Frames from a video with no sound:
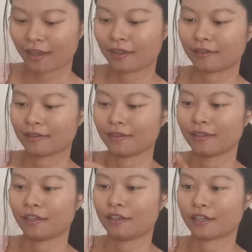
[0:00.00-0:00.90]
And
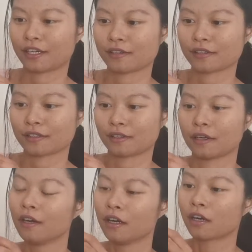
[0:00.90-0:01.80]
here is the
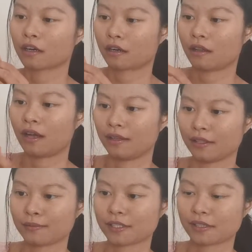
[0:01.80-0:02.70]
Guerlain
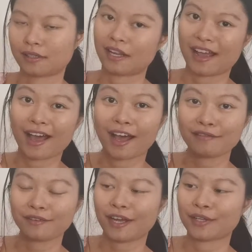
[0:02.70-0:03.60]
lipstick that I
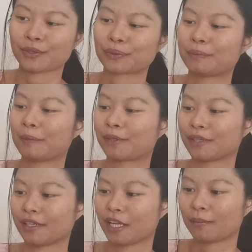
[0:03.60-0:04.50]
have. I don't remember
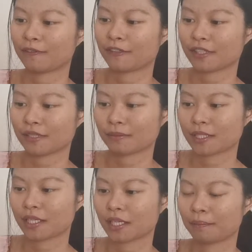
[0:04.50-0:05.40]
the name of this
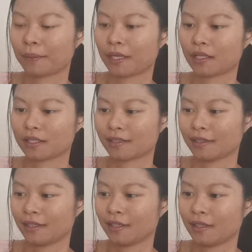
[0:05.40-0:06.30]
lipstick, but
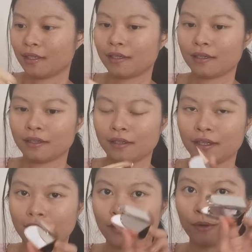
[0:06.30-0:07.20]

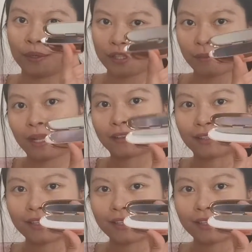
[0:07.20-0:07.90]
it opens up like